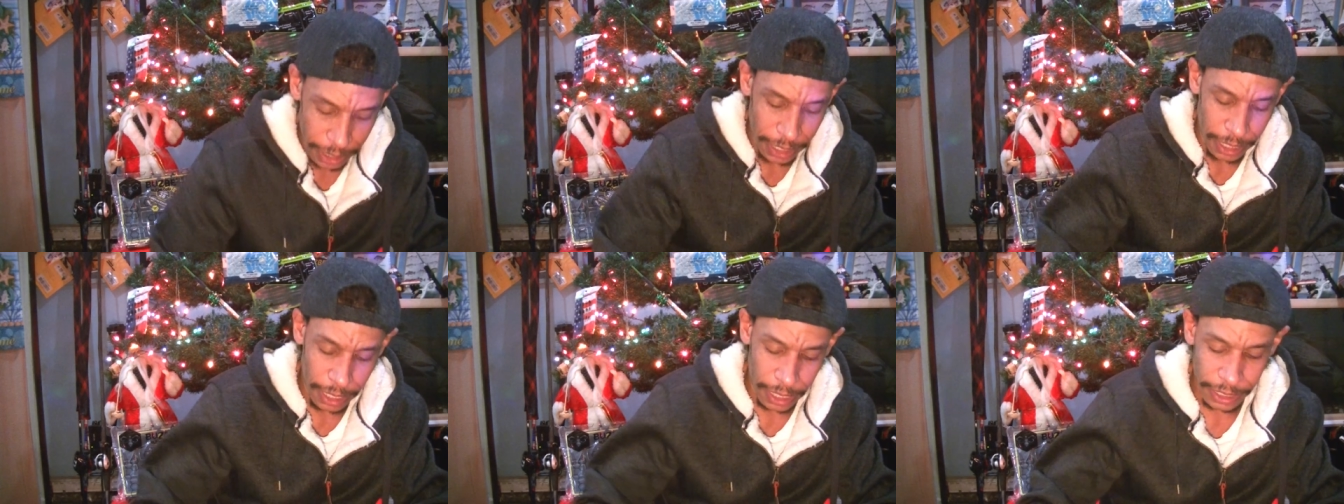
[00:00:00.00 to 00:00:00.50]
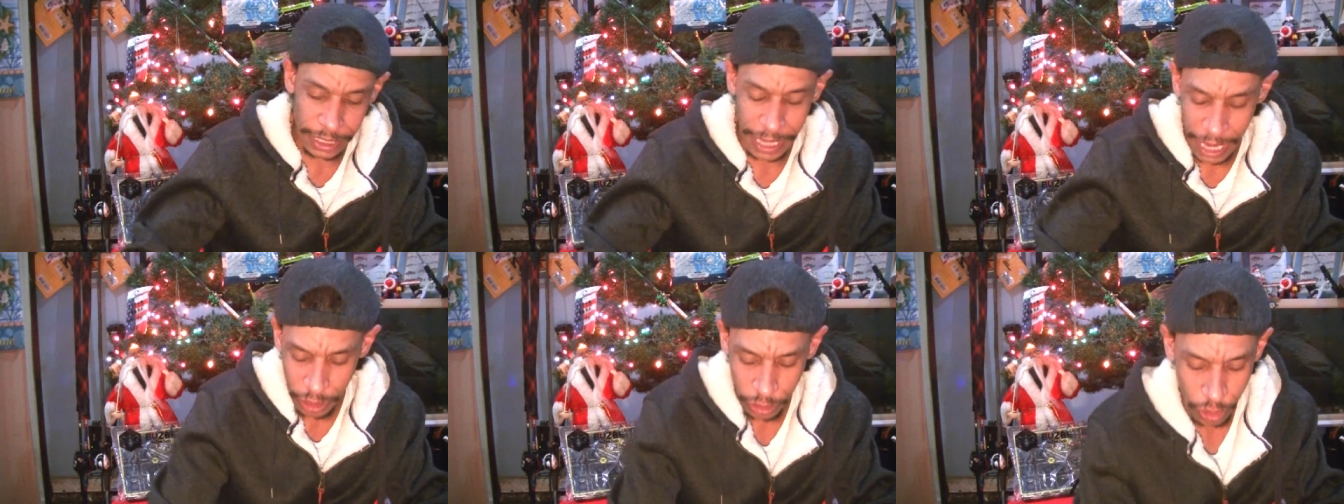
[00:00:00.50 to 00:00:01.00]
the uh,
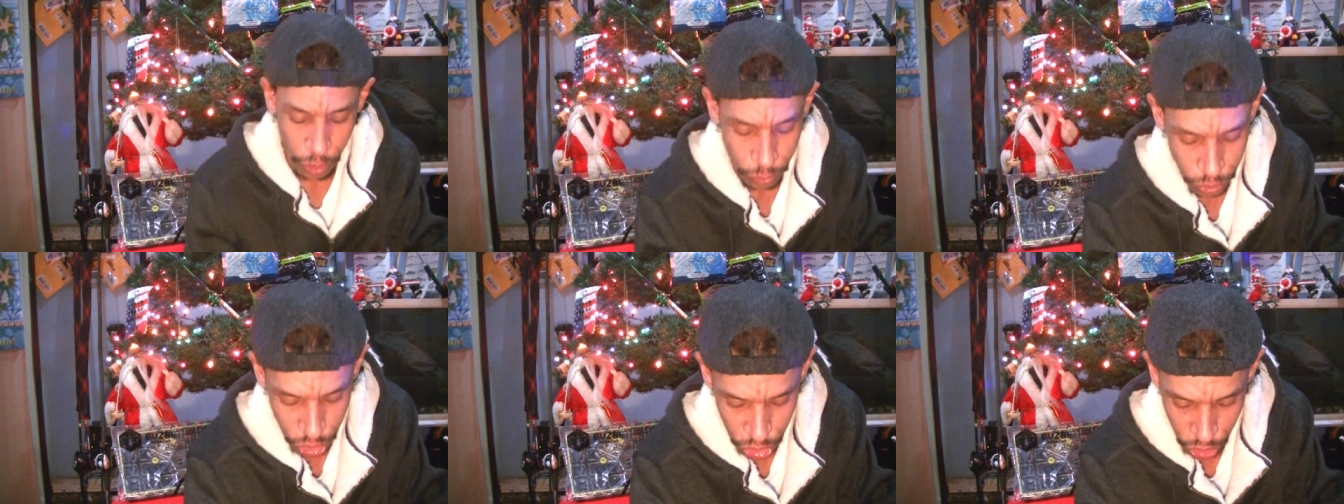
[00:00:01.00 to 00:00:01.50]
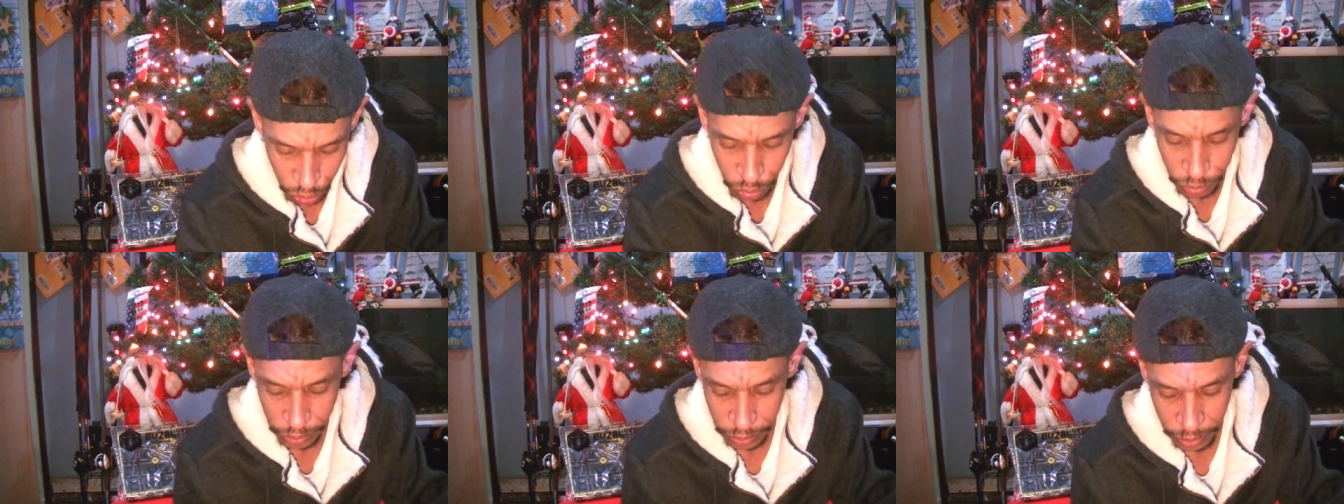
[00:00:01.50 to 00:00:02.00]
standalone skirt